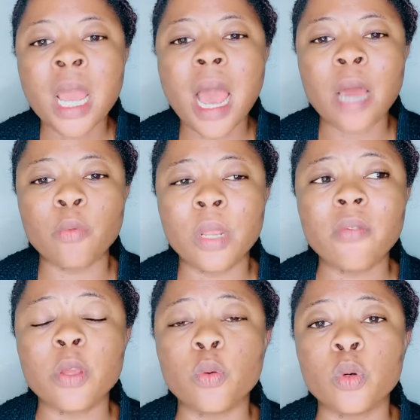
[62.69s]
And
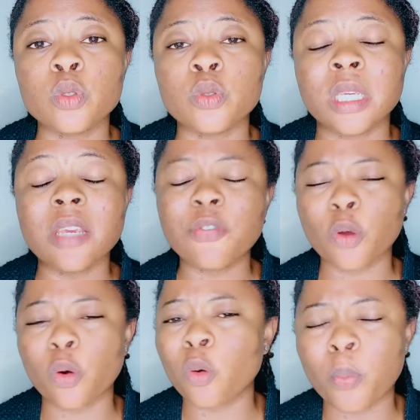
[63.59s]
whenever you want to give
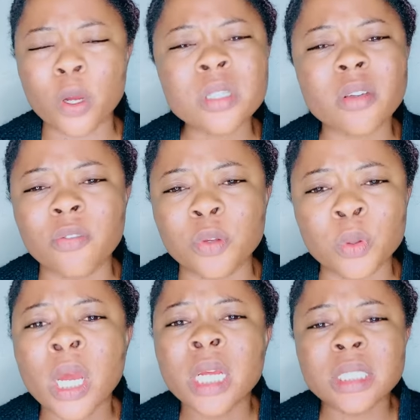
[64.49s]
your own point of view,
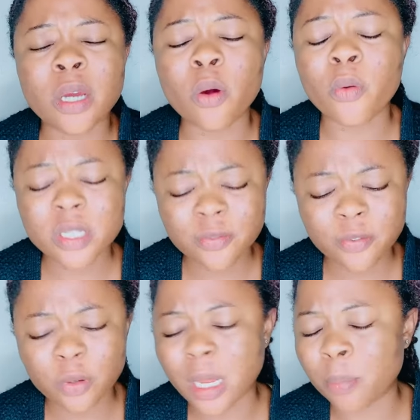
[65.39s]
they always
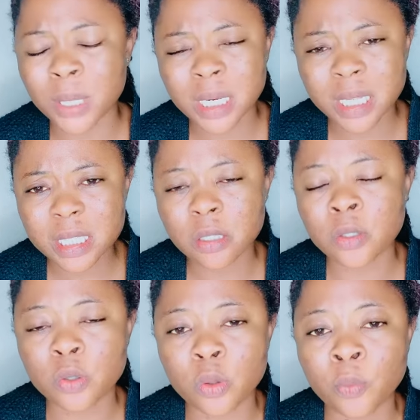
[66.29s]
feel like
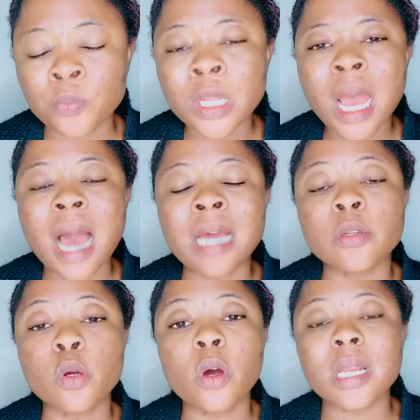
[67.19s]
belittling you. And
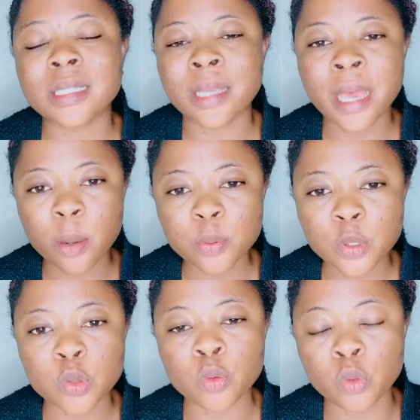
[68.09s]
God has helped
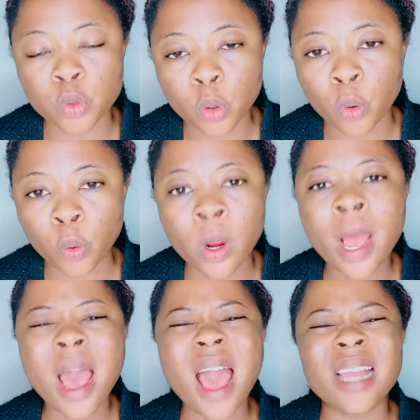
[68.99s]
you to grow.
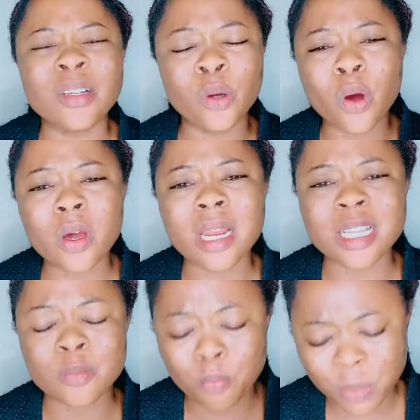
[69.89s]
And God
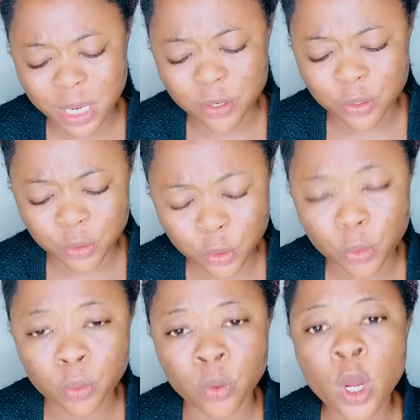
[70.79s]
has made
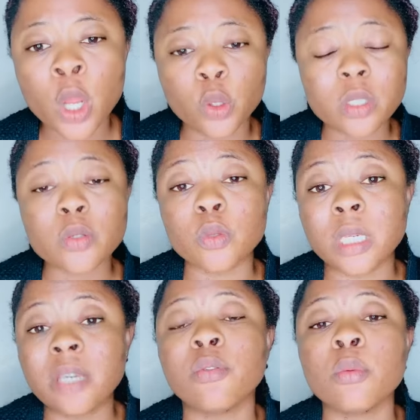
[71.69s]
you not to
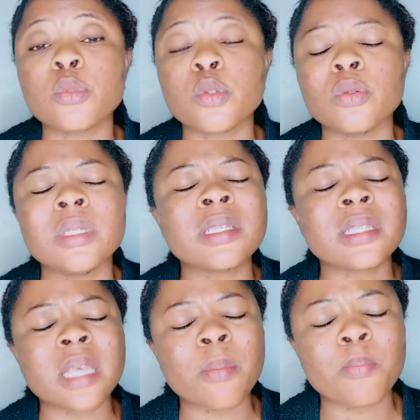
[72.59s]
give room to these
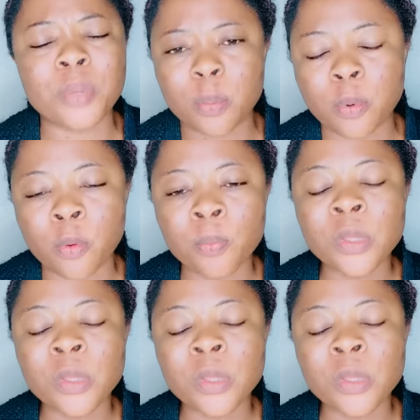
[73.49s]
same people.